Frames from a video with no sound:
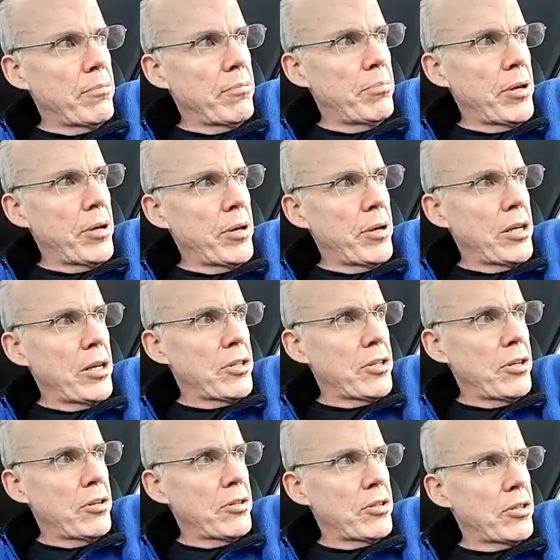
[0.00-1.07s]

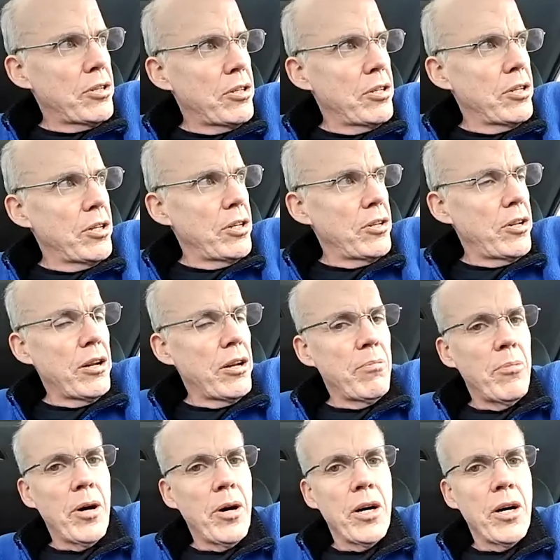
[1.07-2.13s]
Bezos and Elon
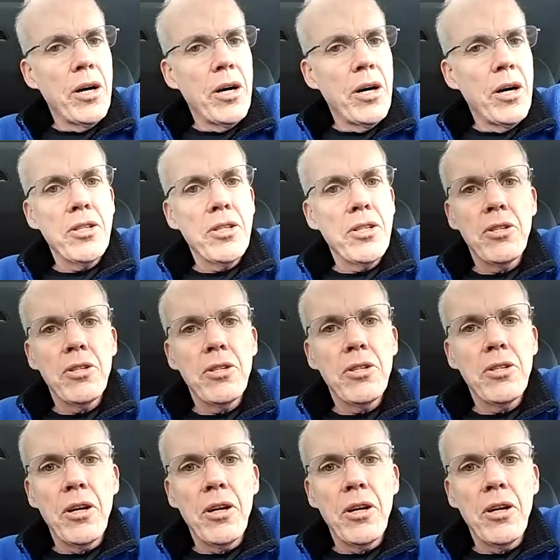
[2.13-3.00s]
Musk and so on,